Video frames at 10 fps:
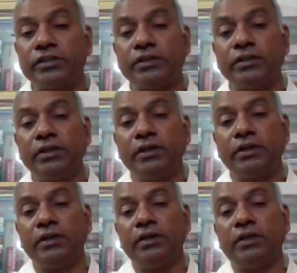
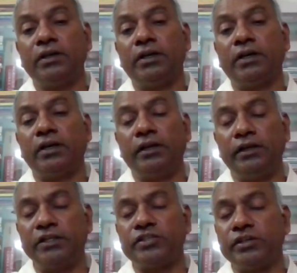
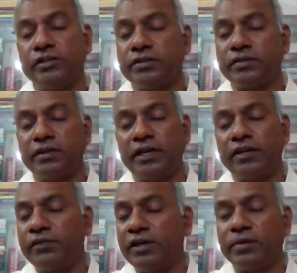in the churches that
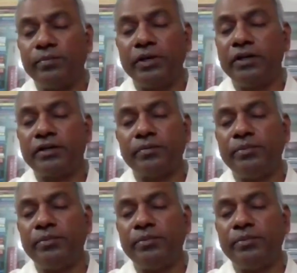were built